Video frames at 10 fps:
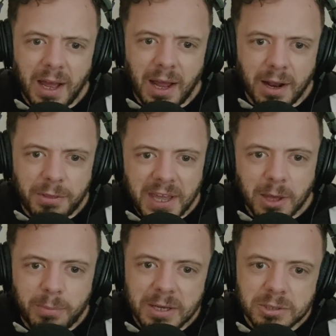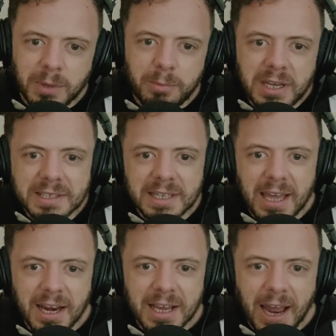I think it appealed to me because it
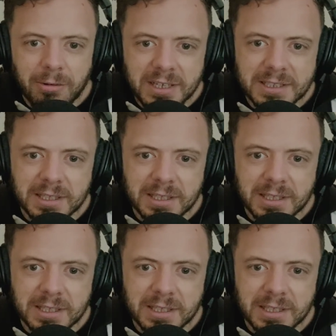kind of carries